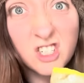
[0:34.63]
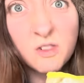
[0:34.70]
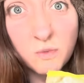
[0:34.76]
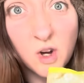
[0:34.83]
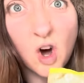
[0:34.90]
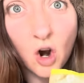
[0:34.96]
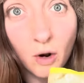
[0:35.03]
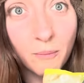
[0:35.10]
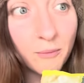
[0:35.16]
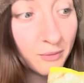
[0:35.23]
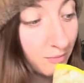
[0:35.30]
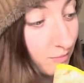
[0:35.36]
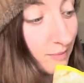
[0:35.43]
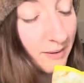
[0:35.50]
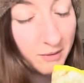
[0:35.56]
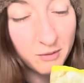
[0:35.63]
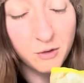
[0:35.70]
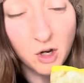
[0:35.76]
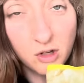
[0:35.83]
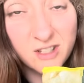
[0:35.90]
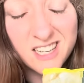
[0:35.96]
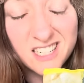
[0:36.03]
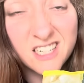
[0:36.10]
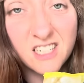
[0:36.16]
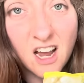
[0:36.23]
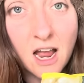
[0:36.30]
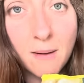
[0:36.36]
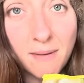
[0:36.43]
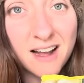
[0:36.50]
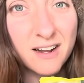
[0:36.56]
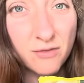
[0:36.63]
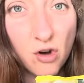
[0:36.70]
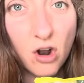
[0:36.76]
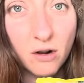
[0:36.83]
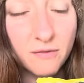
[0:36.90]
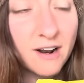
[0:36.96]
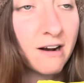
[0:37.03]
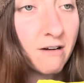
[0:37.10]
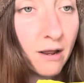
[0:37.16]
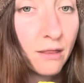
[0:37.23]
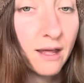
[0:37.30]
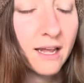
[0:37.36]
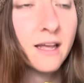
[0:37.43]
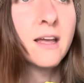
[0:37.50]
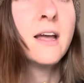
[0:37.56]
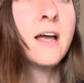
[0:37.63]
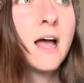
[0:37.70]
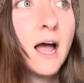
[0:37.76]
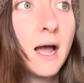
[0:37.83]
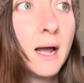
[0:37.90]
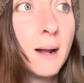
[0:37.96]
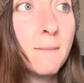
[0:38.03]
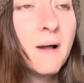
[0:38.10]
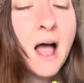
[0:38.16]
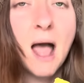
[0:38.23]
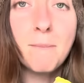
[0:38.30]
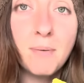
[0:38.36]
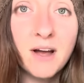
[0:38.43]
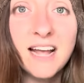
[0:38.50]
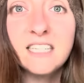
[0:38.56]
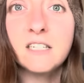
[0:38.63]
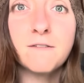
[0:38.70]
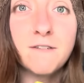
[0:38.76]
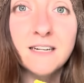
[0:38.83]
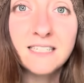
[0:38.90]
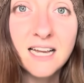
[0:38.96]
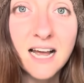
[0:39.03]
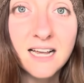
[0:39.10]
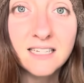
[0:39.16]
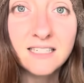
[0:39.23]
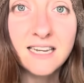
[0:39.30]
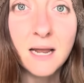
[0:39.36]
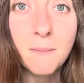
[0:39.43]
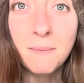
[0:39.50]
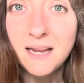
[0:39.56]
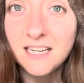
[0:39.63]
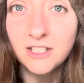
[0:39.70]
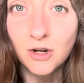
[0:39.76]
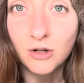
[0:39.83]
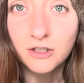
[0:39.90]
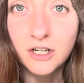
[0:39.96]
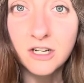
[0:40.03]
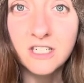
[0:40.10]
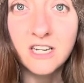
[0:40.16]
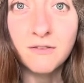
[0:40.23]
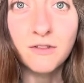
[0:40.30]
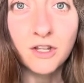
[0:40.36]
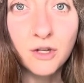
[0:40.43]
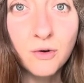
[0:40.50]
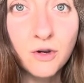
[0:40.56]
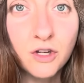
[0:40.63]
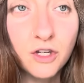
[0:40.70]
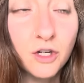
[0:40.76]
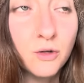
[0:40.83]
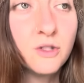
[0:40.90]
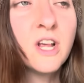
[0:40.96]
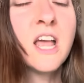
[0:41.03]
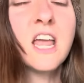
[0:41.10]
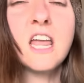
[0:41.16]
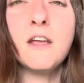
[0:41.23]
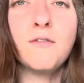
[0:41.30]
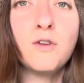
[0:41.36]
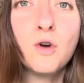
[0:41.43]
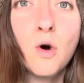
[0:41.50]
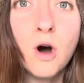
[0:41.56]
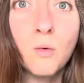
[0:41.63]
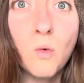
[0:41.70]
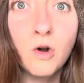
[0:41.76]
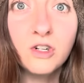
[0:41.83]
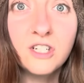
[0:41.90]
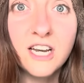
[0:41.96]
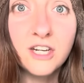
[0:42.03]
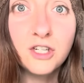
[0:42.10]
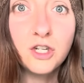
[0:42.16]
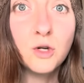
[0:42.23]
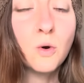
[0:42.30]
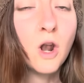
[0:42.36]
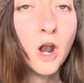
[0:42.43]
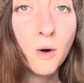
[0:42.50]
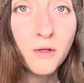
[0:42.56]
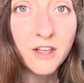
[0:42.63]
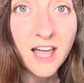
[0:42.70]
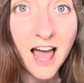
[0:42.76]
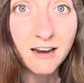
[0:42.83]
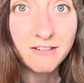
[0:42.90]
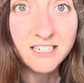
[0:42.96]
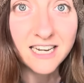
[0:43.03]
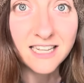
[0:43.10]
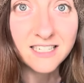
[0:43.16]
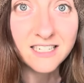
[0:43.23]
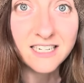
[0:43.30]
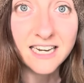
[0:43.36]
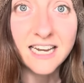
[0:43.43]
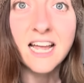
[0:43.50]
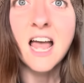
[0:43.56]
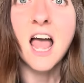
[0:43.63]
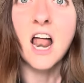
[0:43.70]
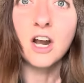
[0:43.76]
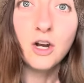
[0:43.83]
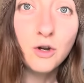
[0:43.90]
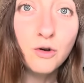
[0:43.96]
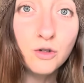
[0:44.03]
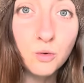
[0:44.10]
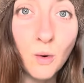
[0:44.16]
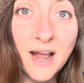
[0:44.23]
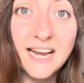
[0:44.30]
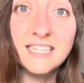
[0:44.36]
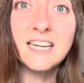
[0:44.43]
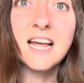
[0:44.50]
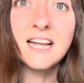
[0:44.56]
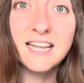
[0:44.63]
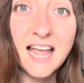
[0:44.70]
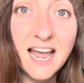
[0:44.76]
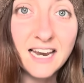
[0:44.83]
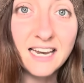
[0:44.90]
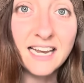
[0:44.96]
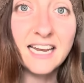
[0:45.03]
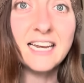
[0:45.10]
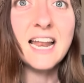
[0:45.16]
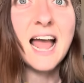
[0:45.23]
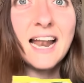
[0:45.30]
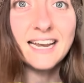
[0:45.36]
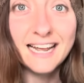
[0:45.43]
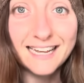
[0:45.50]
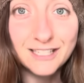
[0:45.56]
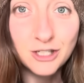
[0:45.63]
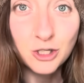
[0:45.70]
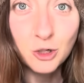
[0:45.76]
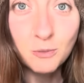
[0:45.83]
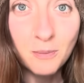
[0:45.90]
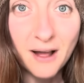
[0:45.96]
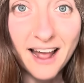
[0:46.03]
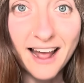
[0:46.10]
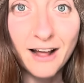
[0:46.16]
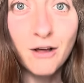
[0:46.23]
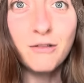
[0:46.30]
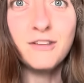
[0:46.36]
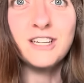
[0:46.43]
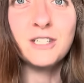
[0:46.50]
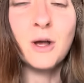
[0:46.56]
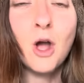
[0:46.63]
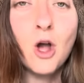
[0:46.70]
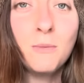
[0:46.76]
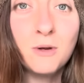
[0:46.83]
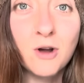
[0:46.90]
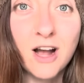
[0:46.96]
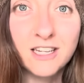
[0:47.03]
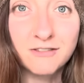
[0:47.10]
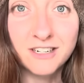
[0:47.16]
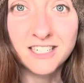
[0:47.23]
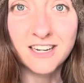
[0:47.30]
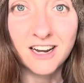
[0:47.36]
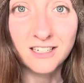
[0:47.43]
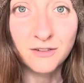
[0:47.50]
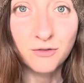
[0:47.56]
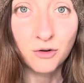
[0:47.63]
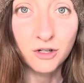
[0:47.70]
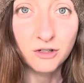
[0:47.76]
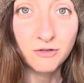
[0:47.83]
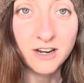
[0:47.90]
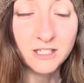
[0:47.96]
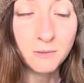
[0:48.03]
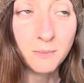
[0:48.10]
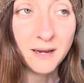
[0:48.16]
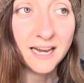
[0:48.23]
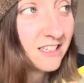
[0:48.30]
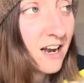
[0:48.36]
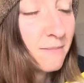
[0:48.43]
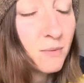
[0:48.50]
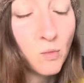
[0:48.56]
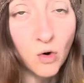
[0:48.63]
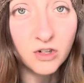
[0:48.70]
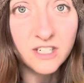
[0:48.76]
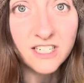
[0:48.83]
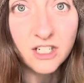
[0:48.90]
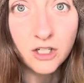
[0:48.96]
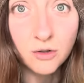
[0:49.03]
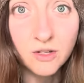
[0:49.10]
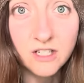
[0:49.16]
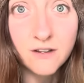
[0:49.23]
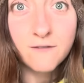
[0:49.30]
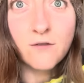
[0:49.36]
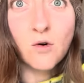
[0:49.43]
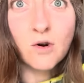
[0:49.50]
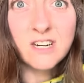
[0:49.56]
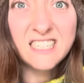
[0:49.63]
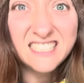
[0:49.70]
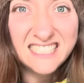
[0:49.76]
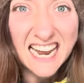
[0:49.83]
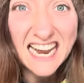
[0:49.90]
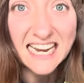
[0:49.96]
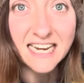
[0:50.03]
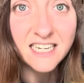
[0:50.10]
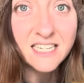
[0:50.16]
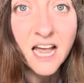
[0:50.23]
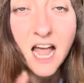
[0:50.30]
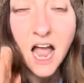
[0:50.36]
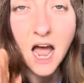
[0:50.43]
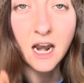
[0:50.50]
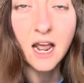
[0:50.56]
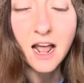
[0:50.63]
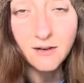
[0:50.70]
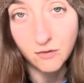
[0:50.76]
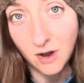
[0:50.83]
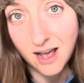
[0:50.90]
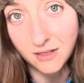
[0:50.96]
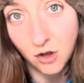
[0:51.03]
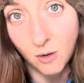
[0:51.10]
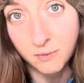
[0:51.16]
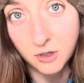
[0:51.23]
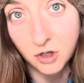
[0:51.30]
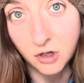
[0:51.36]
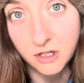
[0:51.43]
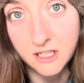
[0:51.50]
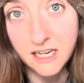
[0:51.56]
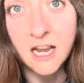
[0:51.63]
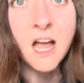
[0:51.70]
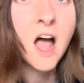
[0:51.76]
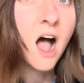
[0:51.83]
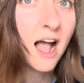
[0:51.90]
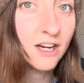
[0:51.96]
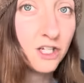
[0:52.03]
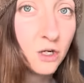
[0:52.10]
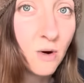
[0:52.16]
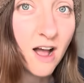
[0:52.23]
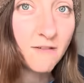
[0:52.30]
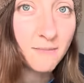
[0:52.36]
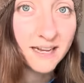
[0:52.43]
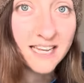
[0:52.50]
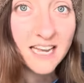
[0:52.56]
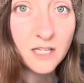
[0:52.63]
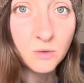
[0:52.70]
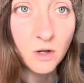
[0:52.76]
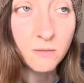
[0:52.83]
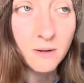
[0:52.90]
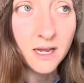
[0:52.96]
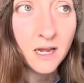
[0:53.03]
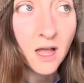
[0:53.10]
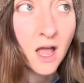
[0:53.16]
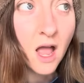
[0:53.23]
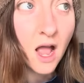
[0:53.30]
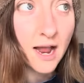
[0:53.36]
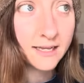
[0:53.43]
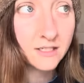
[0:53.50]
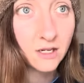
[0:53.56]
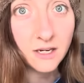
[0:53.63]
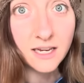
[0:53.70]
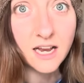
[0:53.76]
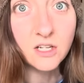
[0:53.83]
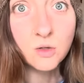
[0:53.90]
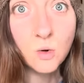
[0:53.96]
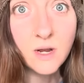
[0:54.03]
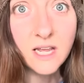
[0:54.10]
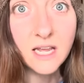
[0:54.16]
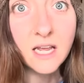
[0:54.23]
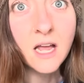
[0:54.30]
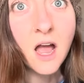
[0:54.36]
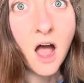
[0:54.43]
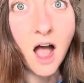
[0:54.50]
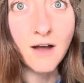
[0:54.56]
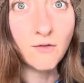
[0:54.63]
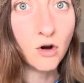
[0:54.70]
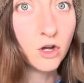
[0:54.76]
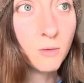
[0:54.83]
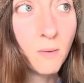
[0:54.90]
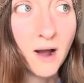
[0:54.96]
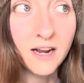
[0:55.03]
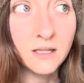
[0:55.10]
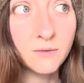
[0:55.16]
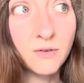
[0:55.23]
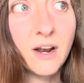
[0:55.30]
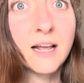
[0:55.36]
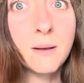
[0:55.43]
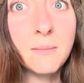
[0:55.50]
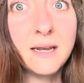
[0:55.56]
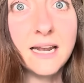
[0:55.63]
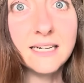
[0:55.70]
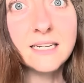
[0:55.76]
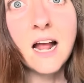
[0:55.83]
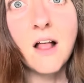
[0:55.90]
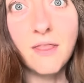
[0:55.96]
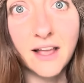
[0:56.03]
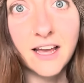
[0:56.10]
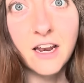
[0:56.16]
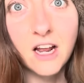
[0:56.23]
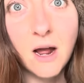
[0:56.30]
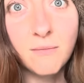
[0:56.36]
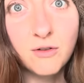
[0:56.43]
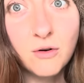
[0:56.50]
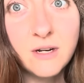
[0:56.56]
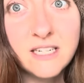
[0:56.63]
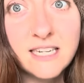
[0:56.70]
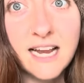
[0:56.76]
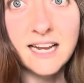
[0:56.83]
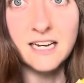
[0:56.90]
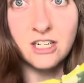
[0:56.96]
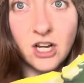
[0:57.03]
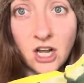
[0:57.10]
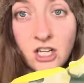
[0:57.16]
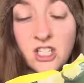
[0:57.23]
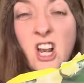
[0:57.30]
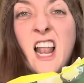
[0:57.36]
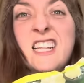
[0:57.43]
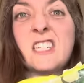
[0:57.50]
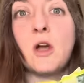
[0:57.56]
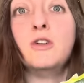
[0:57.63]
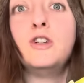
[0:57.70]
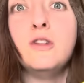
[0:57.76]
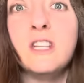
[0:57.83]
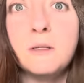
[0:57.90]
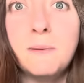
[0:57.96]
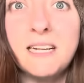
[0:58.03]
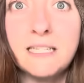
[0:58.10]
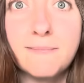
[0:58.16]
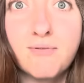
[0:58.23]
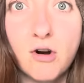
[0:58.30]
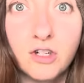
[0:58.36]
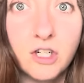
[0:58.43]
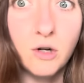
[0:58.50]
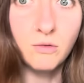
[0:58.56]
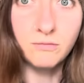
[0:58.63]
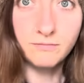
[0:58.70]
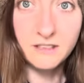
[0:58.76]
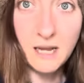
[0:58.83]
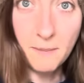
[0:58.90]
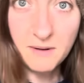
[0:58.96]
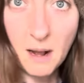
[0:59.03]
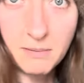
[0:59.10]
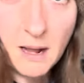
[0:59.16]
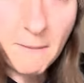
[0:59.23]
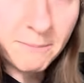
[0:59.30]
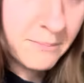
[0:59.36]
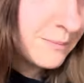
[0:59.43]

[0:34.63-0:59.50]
We've got, we're using this entire bag of cauliflower, I think. Um, but it's a fantastic pizza alternative that you can use if you're wanting to lower the calorie density, lose weight, get lean and get super healthy. So I hope you guys are excited for this recipe. I've been wanting to do this for days and I have not had the opportunity. I do have my kids with me. It's gonna get squeaky. I've occupied them for like a minute. They're gonna come through in a second. So let's go do this pizza pronto. Come, come, come.